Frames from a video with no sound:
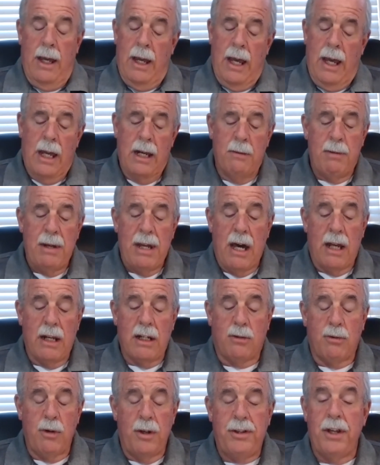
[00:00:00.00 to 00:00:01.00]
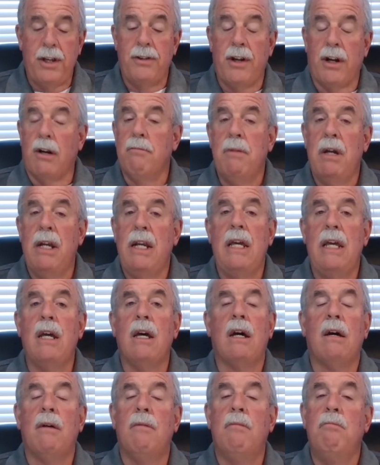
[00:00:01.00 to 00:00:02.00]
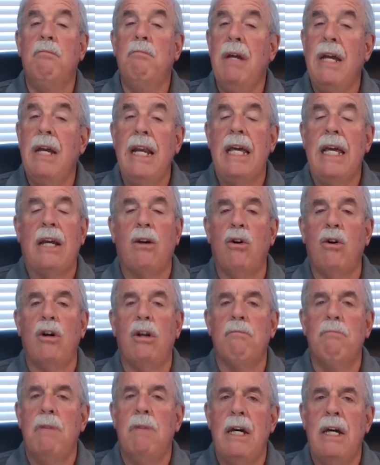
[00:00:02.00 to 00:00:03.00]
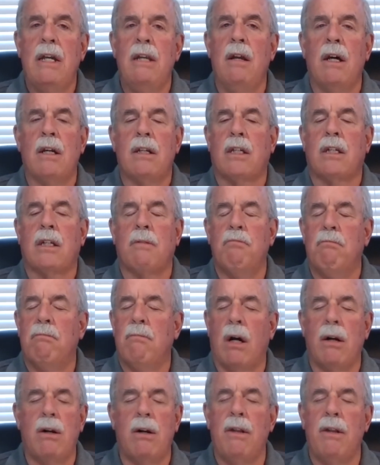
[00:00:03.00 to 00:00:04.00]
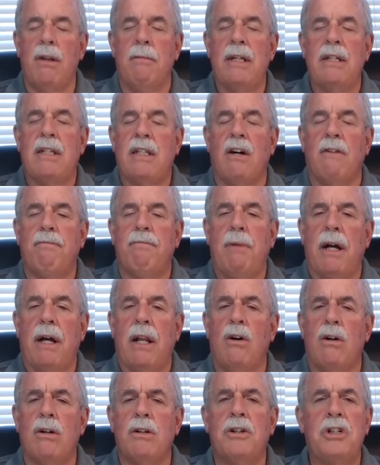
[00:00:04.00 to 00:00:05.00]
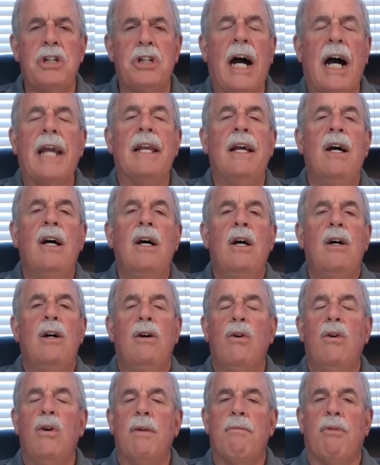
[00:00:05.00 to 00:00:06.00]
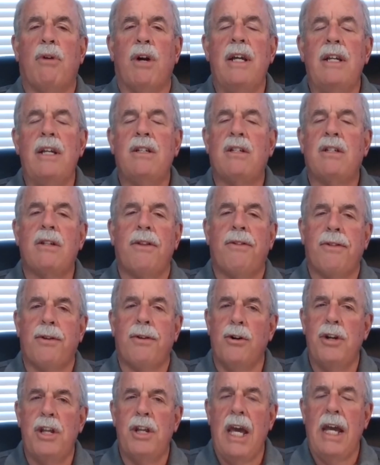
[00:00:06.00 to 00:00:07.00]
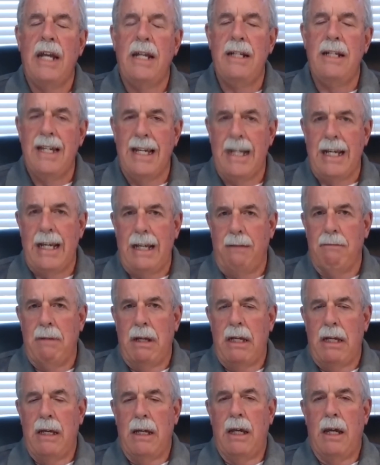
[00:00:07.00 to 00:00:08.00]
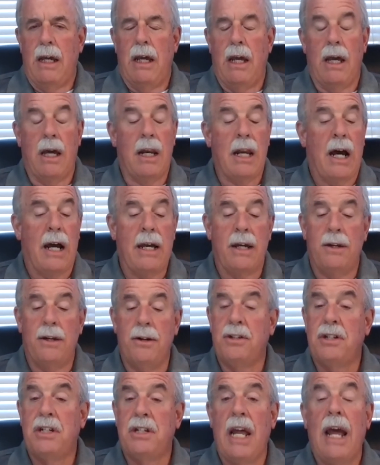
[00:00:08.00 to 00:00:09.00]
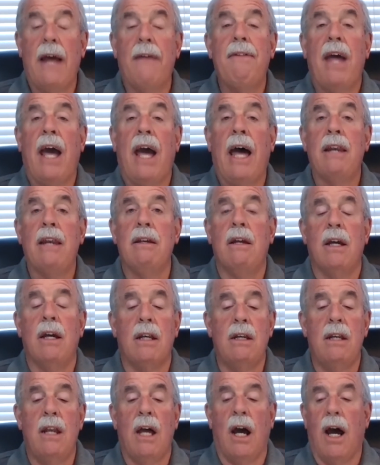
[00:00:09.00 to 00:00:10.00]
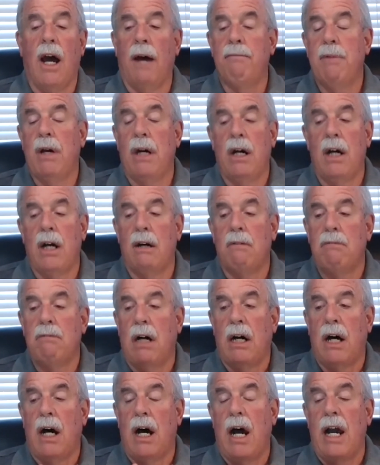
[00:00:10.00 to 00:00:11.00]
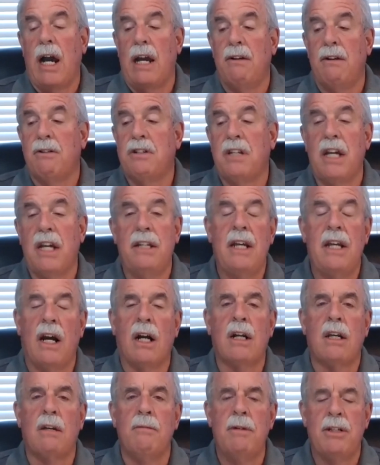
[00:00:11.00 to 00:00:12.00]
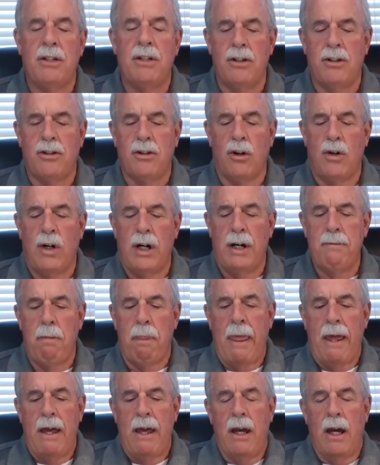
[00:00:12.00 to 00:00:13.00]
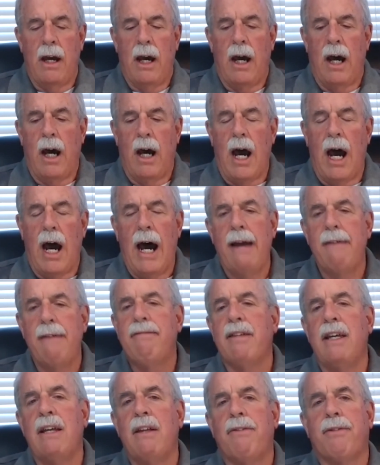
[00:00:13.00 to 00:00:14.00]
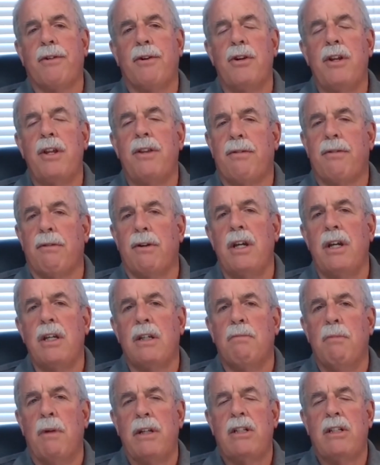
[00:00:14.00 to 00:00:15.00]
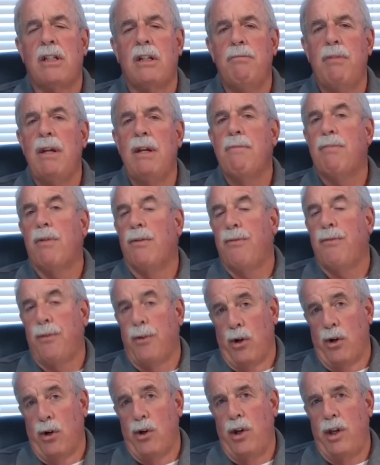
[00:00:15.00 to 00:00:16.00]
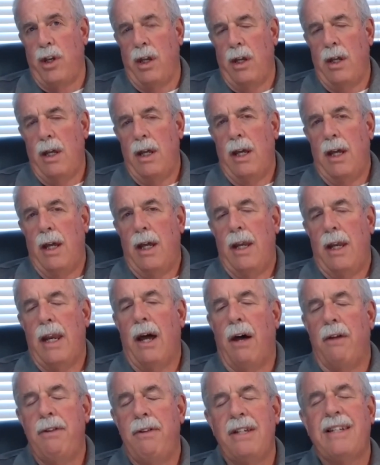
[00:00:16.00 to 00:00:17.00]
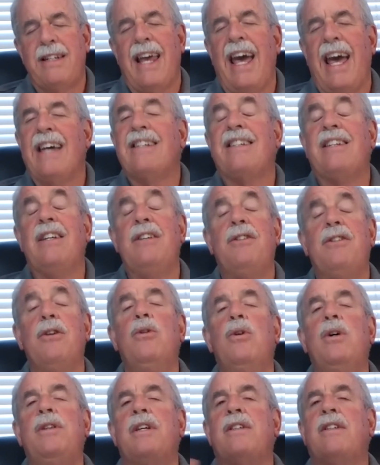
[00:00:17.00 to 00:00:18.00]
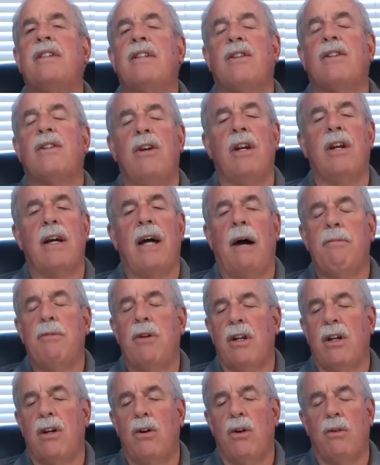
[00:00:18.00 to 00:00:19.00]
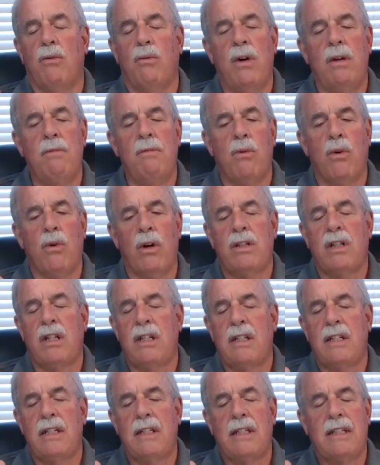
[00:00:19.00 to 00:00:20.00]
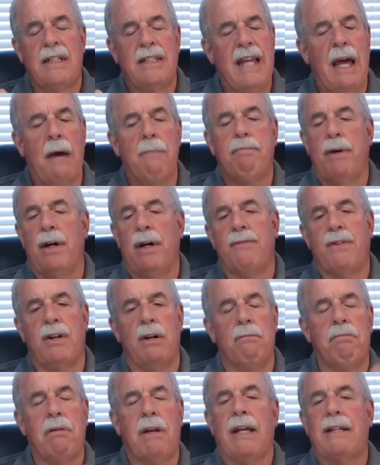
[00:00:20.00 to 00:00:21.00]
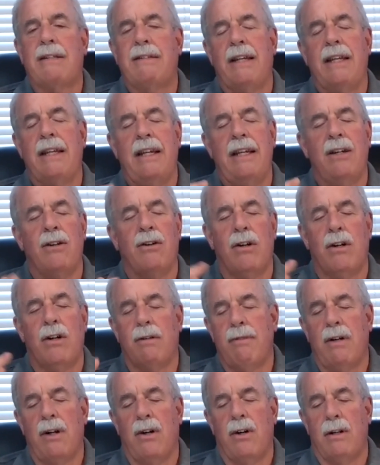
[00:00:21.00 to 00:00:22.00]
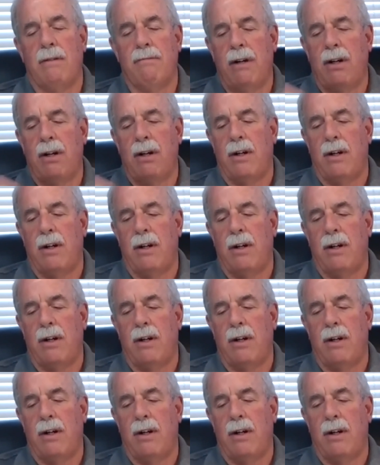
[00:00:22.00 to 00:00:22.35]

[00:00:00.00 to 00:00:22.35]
And to be honest with you, there are many, many good men, smarter than myself by a long shot, who embrace 30 AD. And I understand that, and I understand the arguments and so on. I think 33 is much to be preferred. Now, this has to do, and this is I'm going to go to one more step of complexity, and I'm